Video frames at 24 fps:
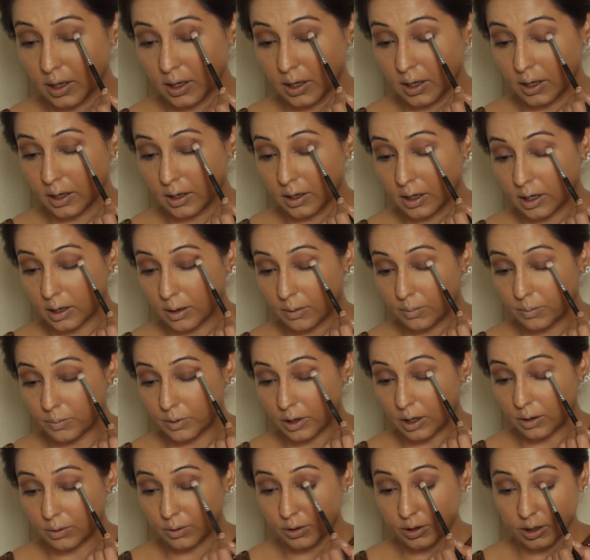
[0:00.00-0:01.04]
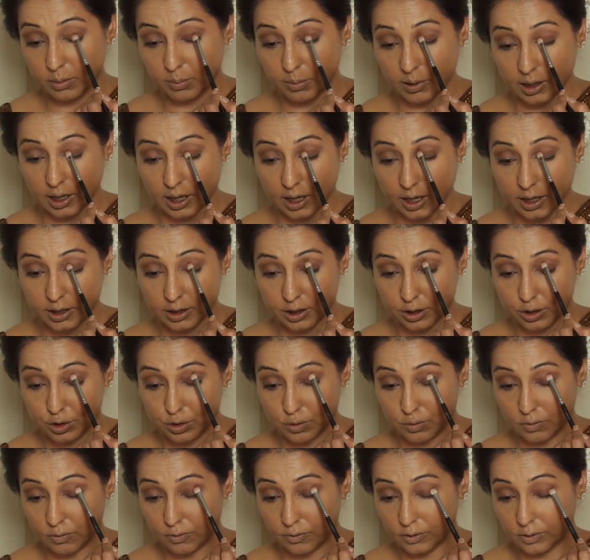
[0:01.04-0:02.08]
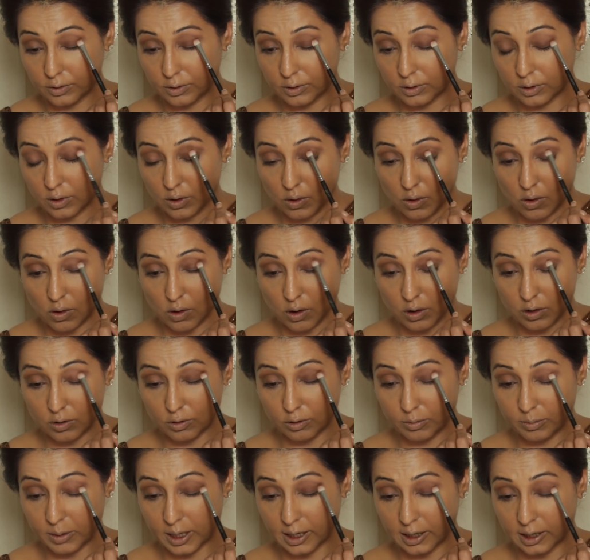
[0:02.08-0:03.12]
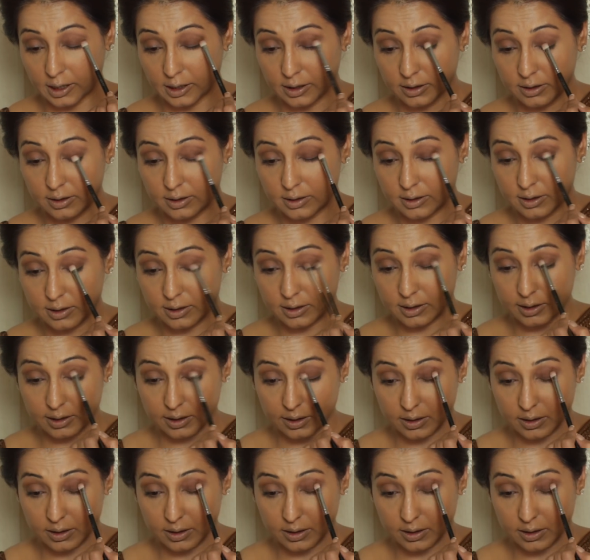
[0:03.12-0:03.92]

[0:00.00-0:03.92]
And I'm now going to apply the Truffle all over my lids.